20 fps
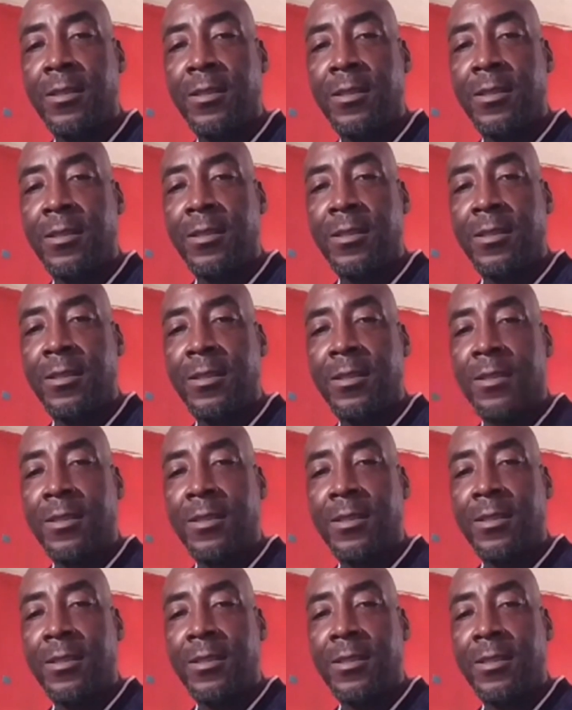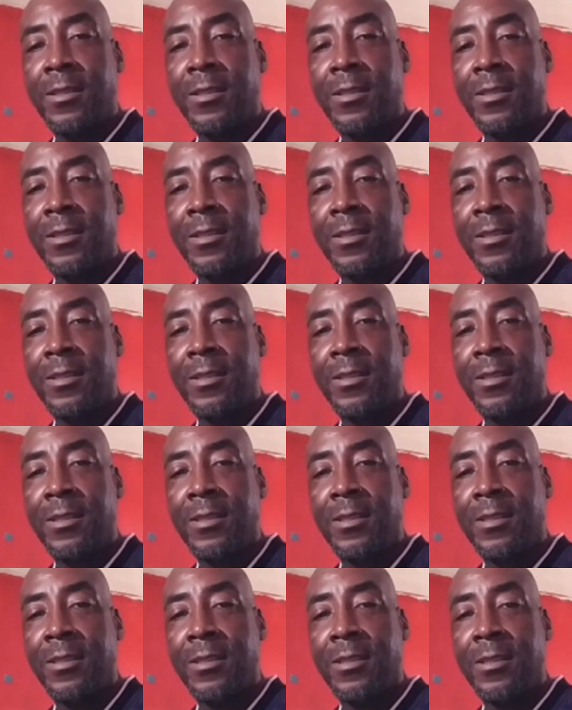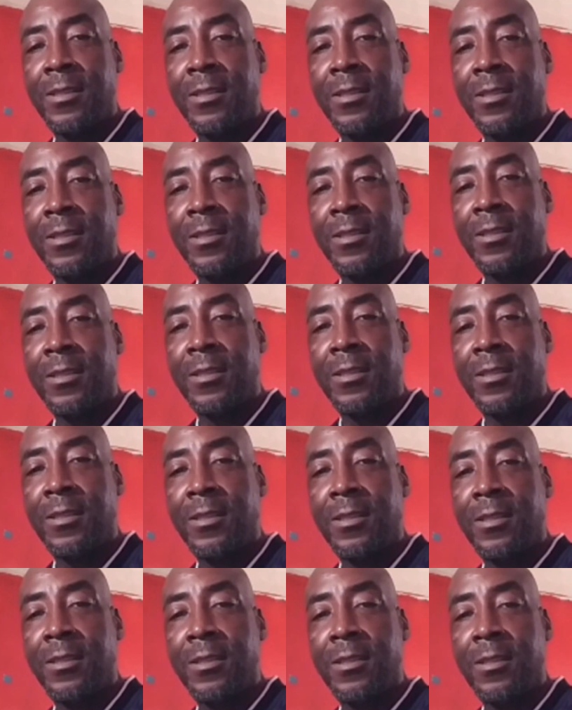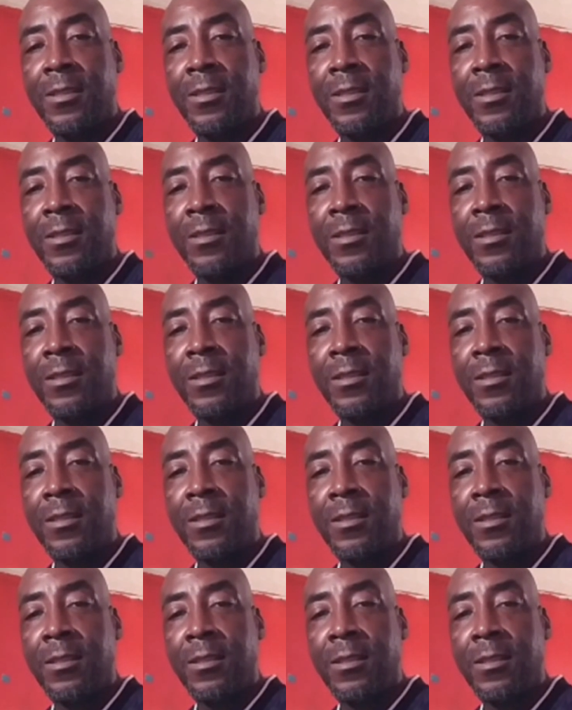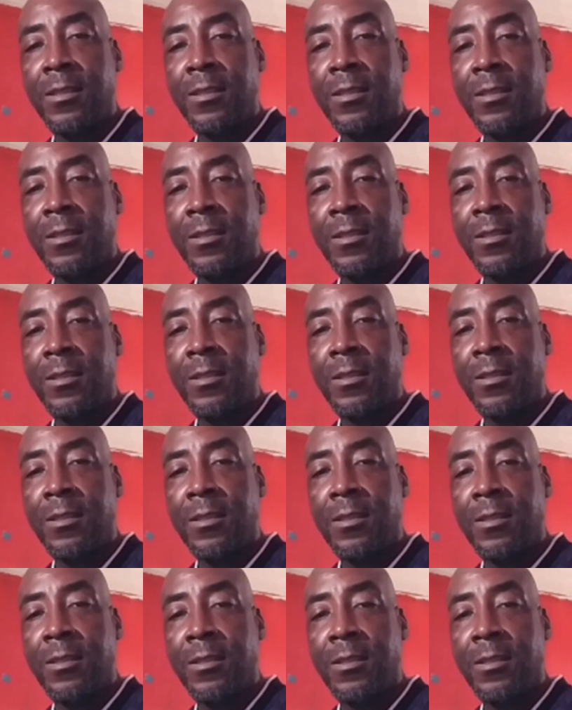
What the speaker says: [no speech]